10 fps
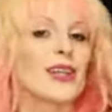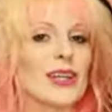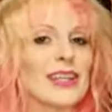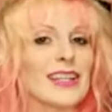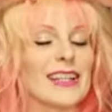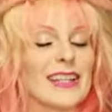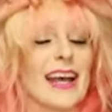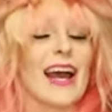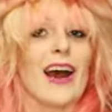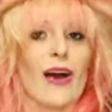Look,
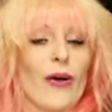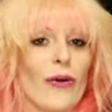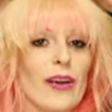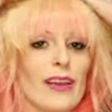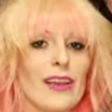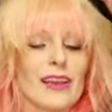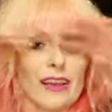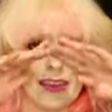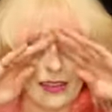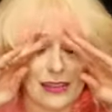now
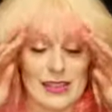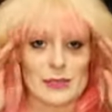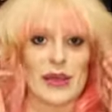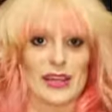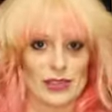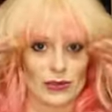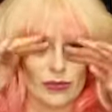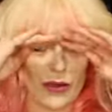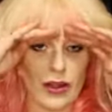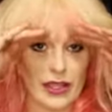these bags are
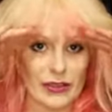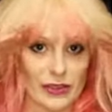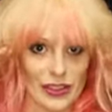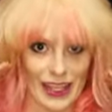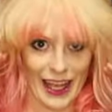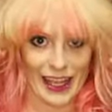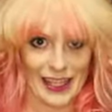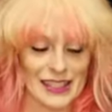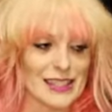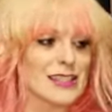falling real
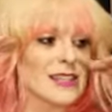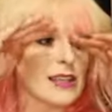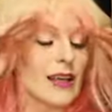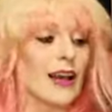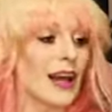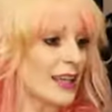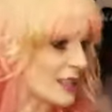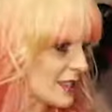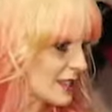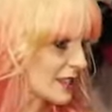nice. I
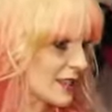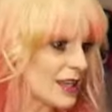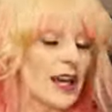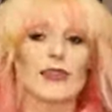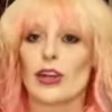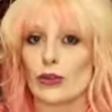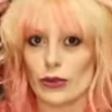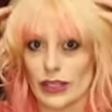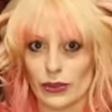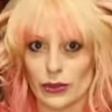can see I've got a
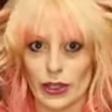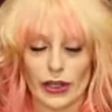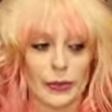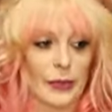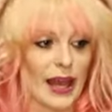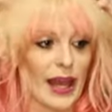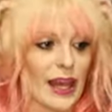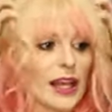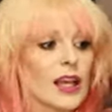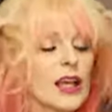great little curtain
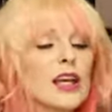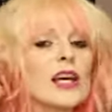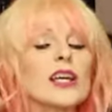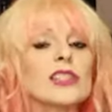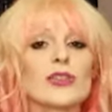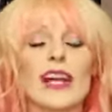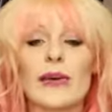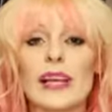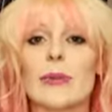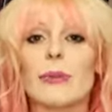bag. So now
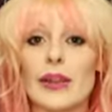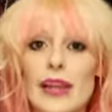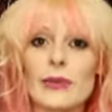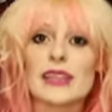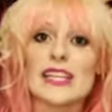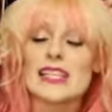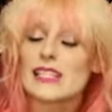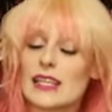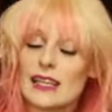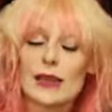I can play with
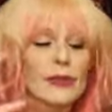this in the